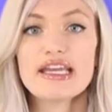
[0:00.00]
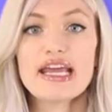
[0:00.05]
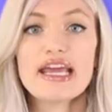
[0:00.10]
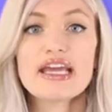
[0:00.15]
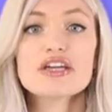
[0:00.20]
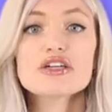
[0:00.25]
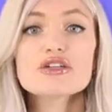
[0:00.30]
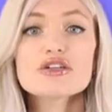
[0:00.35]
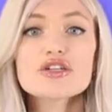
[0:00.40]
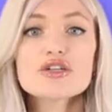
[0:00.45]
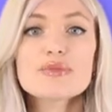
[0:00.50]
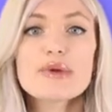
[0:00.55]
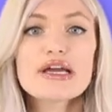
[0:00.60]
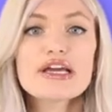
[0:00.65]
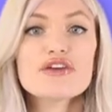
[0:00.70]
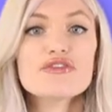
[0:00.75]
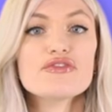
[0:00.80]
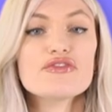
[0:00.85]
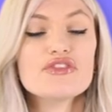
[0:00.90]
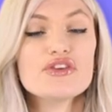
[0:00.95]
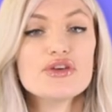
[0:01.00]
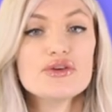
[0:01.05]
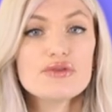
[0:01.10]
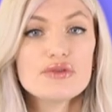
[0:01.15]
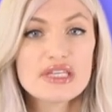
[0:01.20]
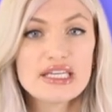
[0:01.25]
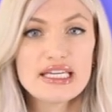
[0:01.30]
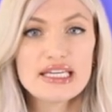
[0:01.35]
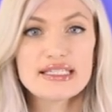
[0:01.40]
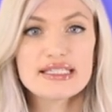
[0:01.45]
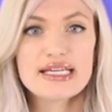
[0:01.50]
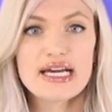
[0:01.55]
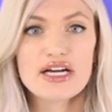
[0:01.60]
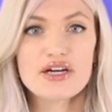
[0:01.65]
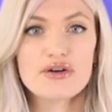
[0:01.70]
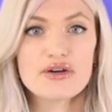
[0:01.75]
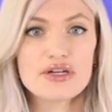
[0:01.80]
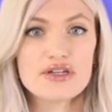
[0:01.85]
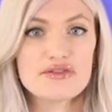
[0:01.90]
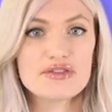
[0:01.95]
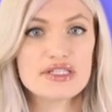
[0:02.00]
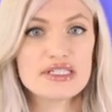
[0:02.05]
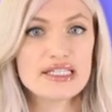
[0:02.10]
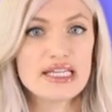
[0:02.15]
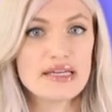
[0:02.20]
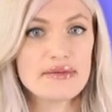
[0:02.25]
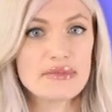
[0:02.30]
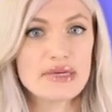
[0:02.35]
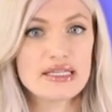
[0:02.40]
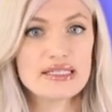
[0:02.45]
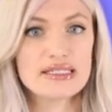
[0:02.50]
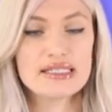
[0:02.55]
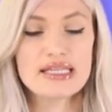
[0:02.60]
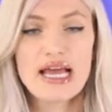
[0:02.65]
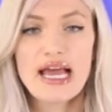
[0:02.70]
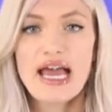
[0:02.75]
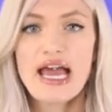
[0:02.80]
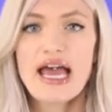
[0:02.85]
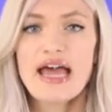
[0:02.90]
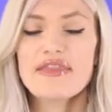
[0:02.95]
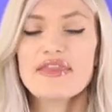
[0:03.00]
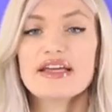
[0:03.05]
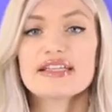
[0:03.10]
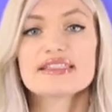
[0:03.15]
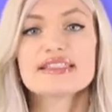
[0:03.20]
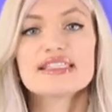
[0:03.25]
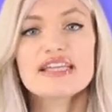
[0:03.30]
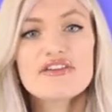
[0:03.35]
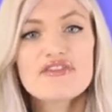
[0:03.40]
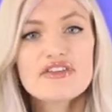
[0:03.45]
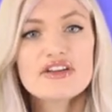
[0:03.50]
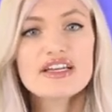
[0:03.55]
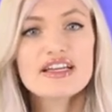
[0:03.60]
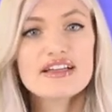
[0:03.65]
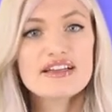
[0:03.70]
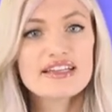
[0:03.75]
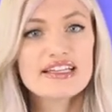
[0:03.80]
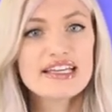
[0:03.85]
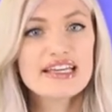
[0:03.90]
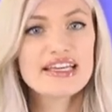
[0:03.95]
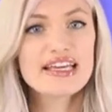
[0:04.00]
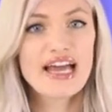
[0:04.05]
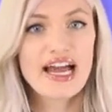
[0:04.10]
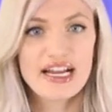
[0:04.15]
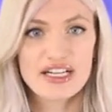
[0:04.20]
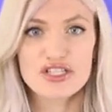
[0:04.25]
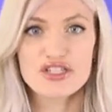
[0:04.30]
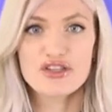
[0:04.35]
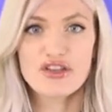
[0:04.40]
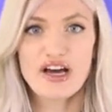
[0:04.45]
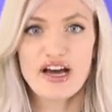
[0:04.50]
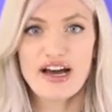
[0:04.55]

and anchored by a few key decorative statements that definitely catch the